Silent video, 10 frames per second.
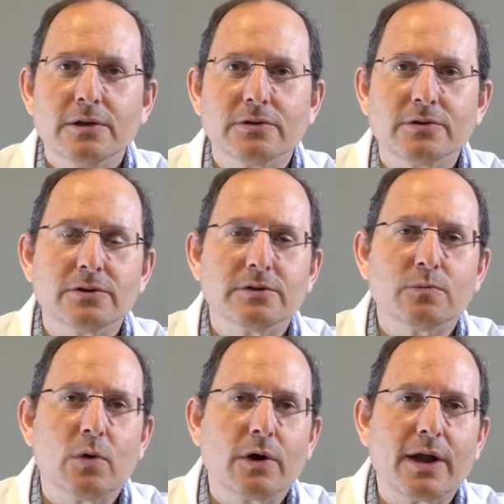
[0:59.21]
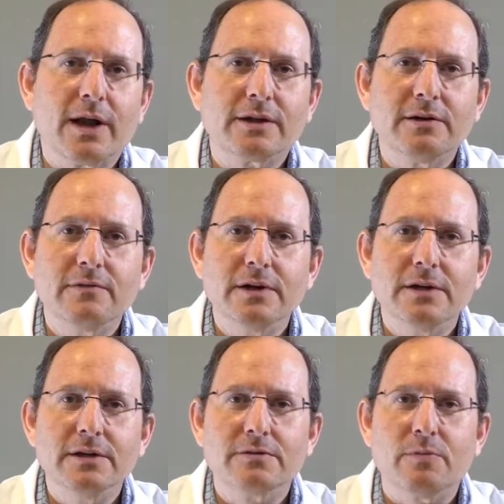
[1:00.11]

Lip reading: such as work activities,